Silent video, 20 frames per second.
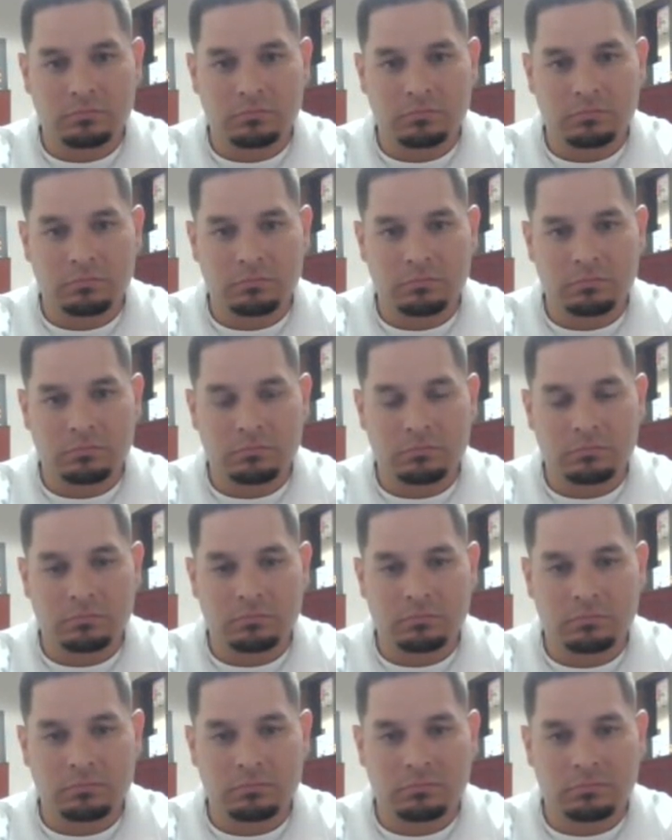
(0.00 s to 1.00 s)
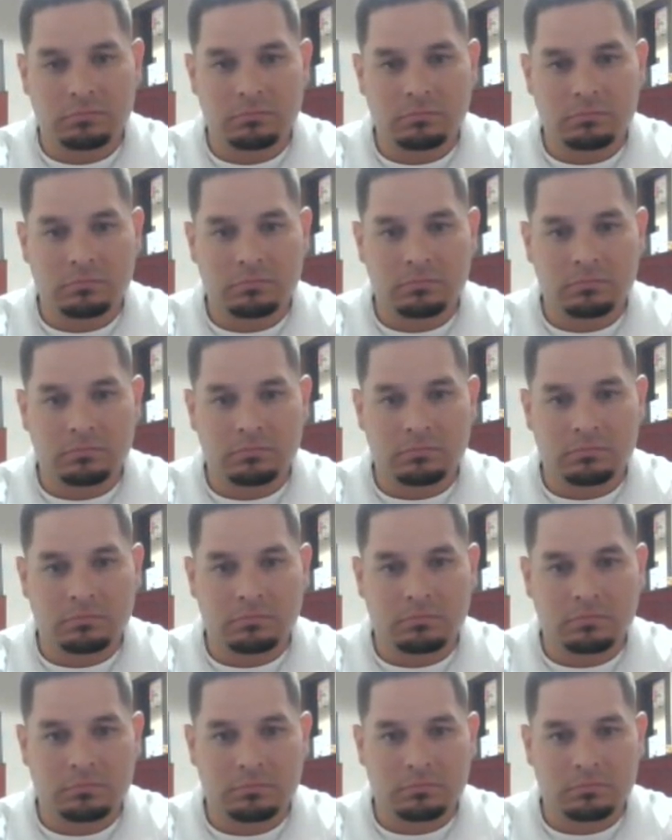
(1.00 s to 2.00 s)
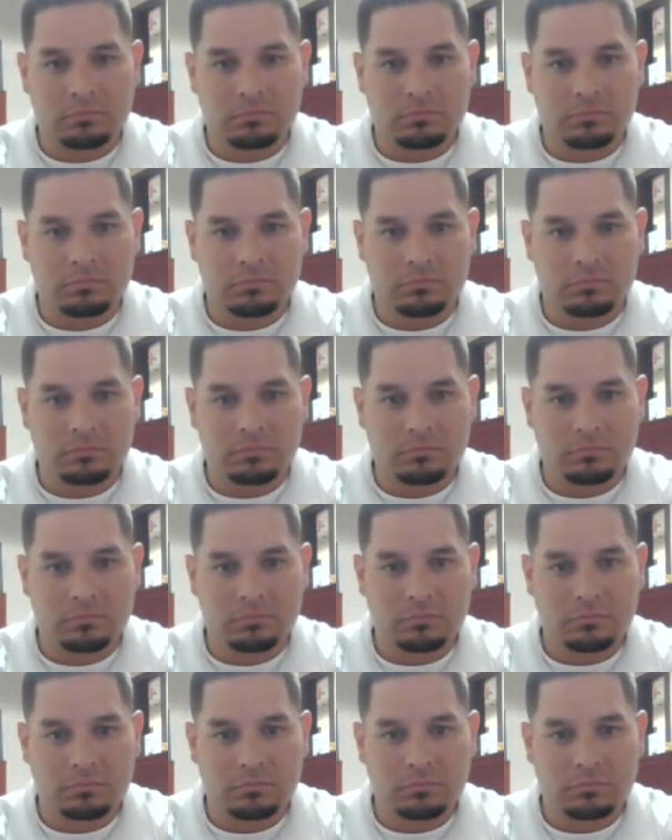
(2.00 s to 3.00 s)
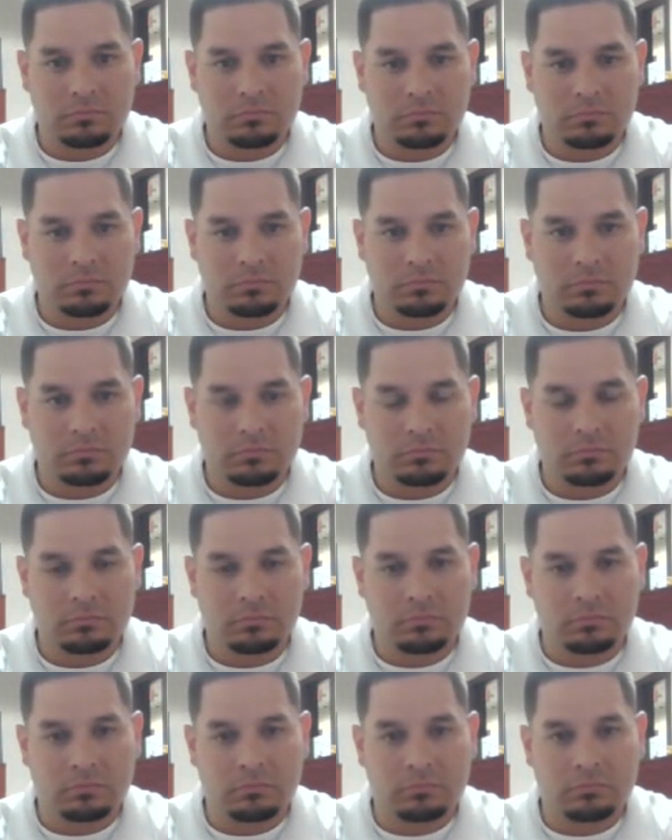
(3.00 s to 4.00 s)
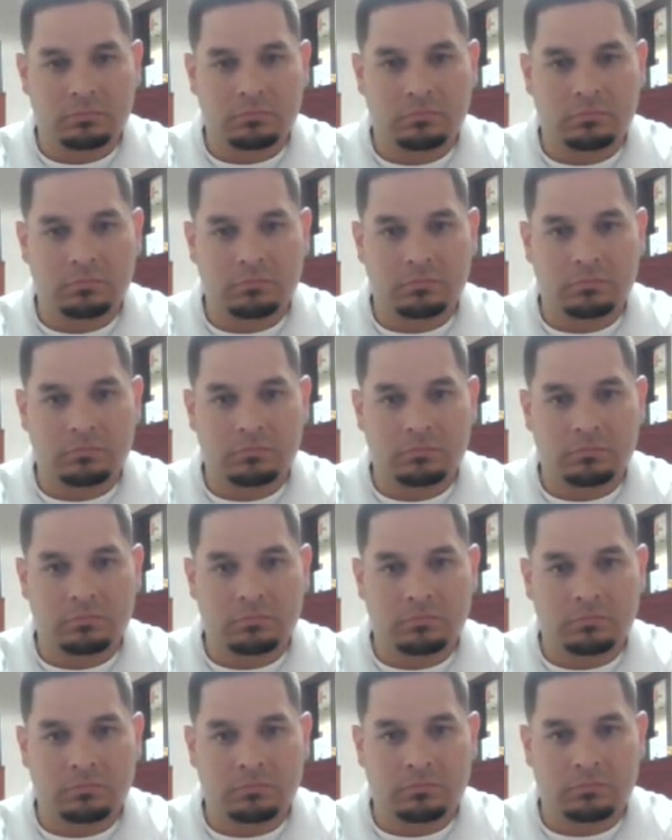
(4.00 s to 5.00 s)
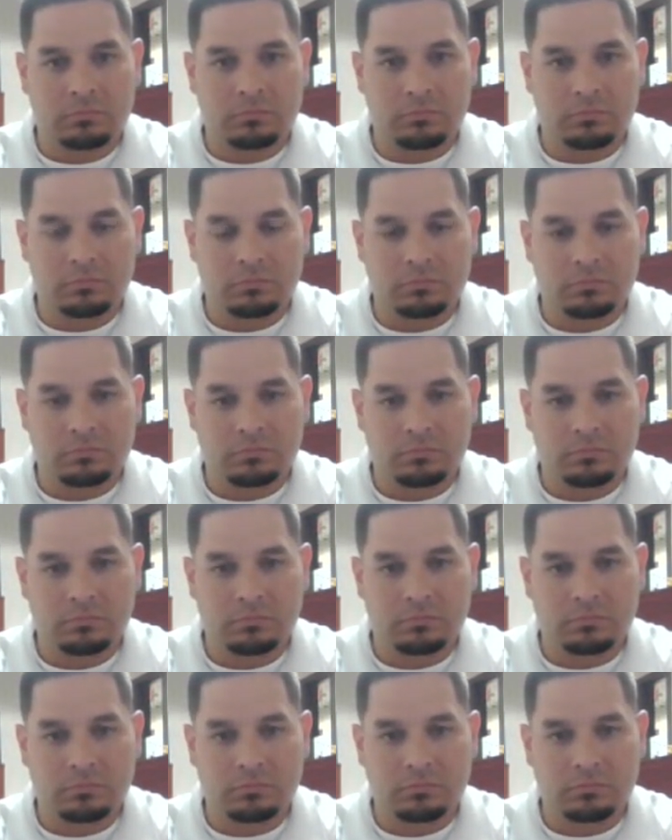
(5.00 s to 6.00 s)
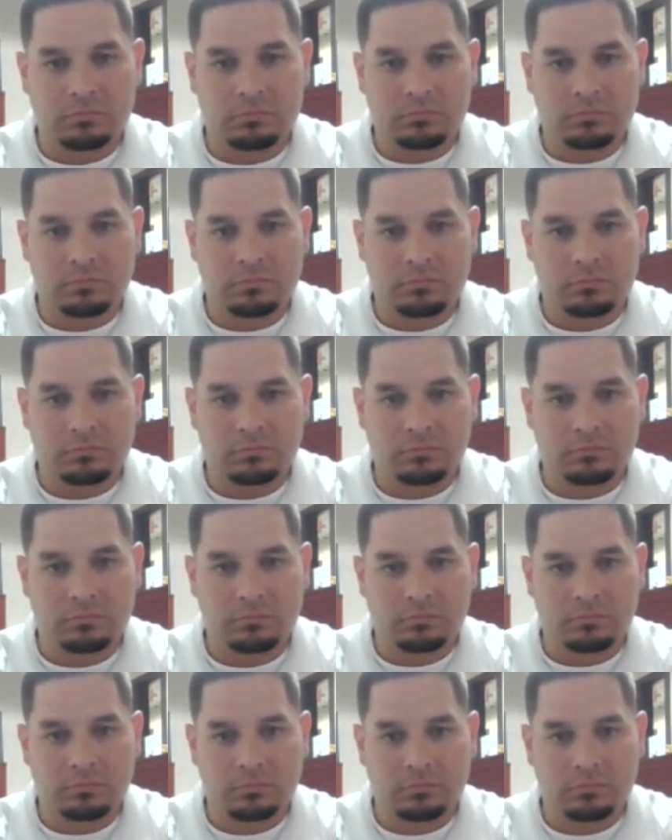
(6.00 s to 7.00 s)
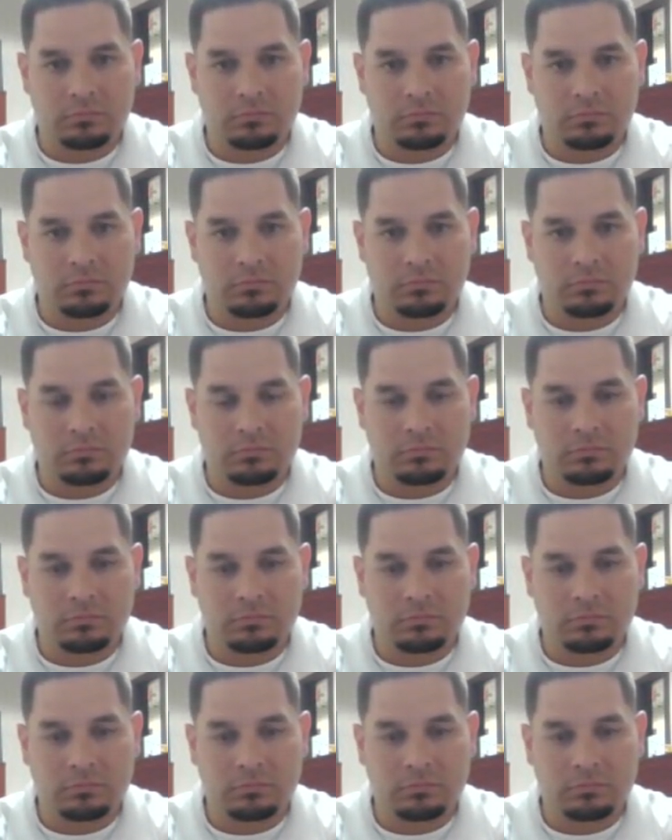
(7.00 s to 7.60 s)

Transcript: This person isn't speaking.